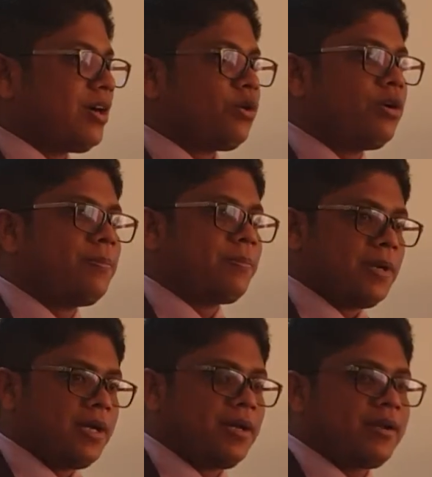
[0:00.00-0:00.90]
good
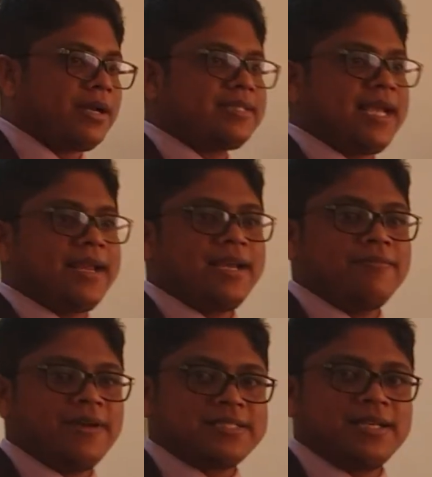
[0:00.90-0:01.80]
recycling
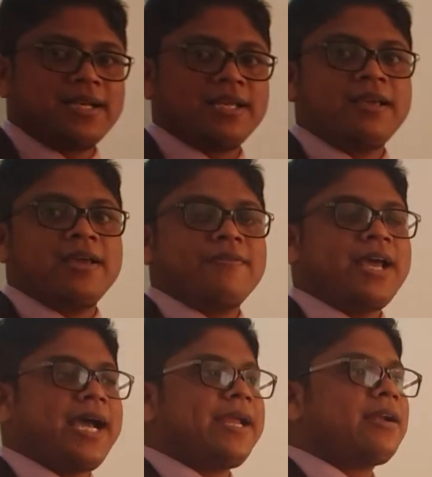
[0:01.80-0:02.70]
facility
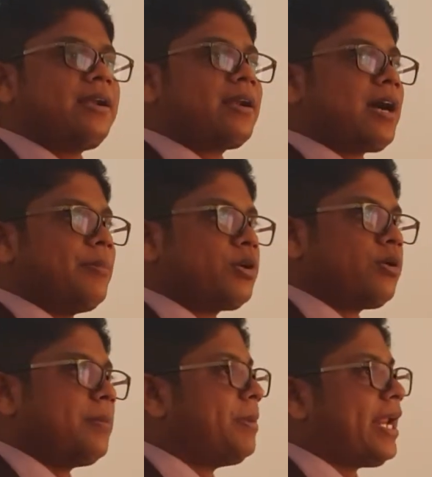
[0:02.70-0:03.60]
where it will come
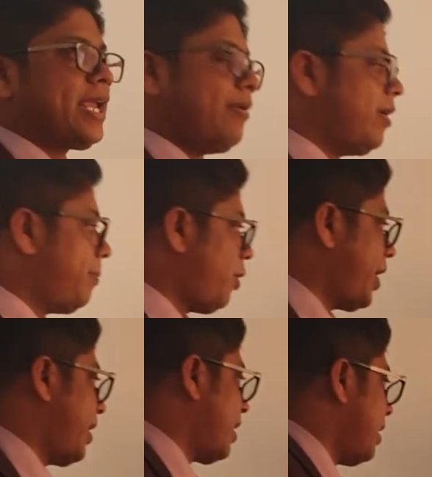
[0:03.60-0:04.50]
to a break-even
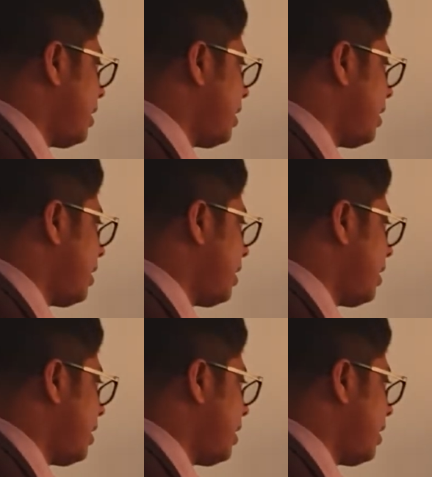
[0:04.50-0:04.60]
point.